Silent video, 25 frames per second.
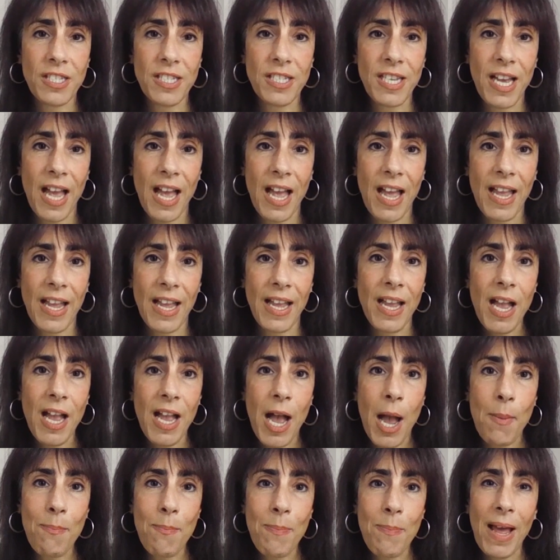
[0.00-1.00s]
your day
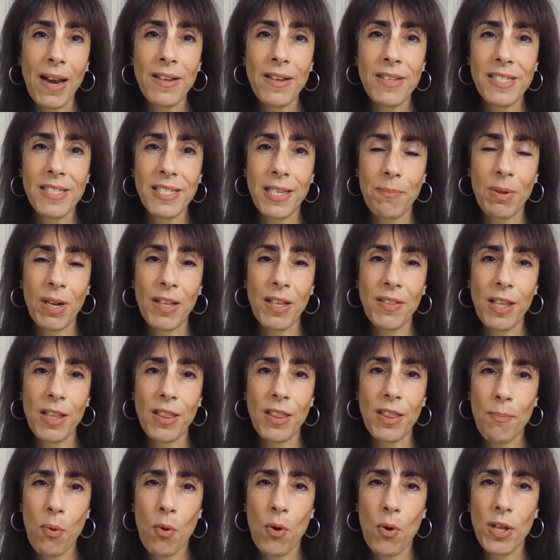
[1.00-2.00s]
and balancing. But I think
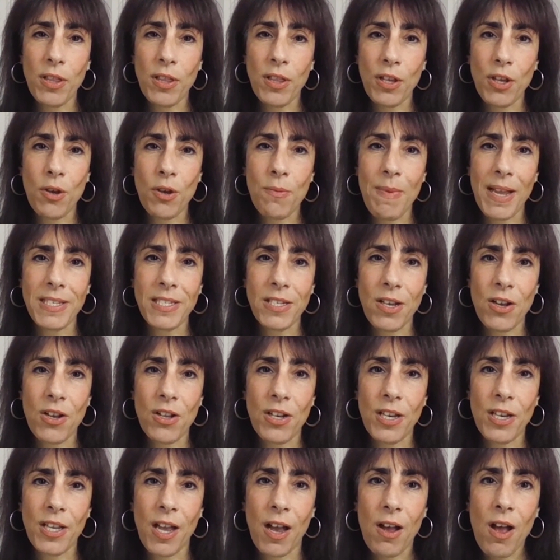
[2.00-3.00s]
the point that you made
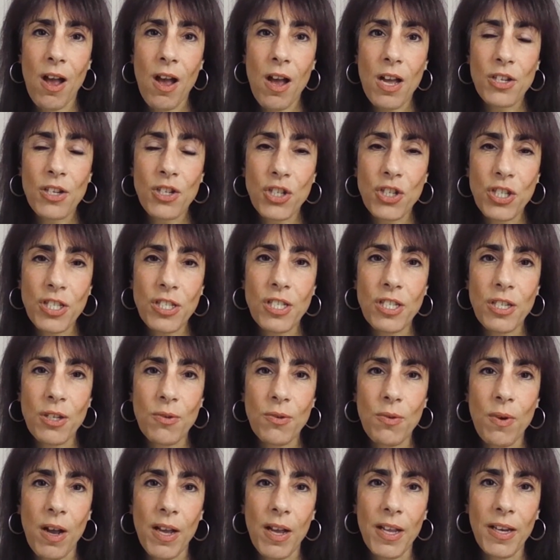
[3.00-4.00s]
earlier, just
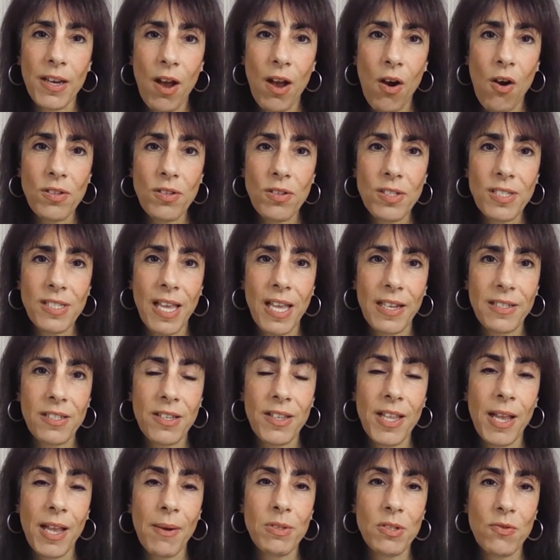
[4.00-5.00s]
to enhance that, because I
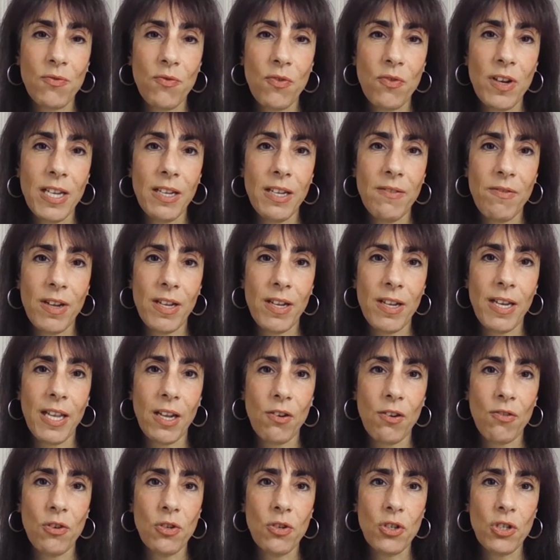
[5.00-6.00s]
think that was really, really
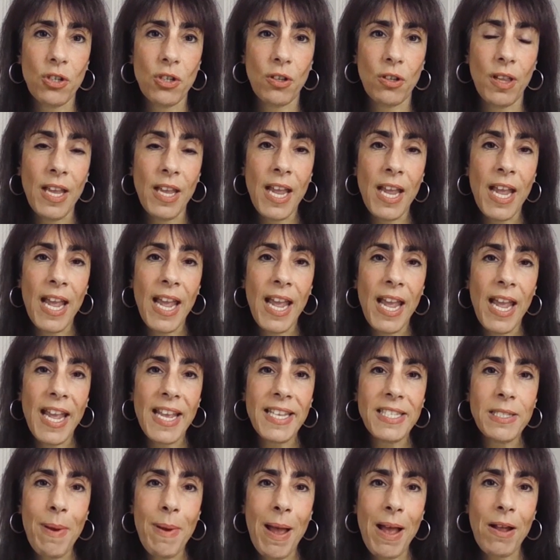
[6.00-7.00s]
crucial, is
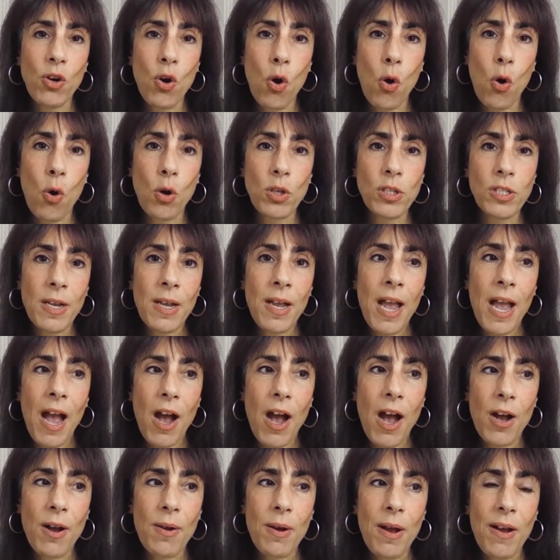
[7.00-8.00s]
about not
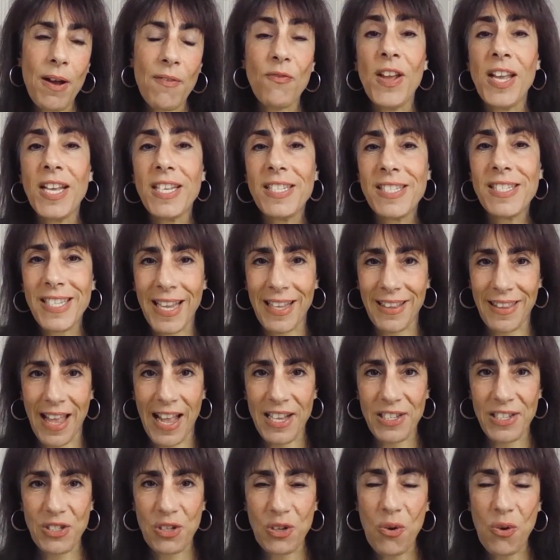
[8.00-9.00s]
fixing
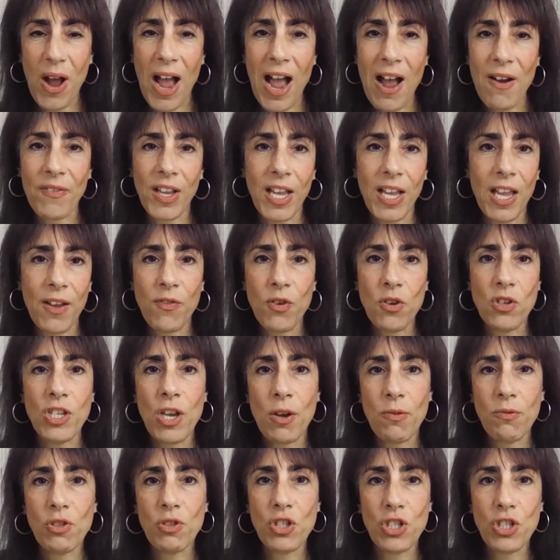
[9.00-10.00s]
that. So not having, if you
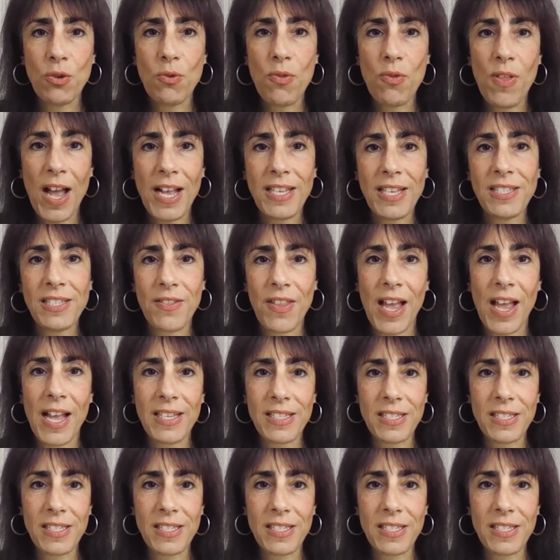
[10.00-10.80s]
don't do that at that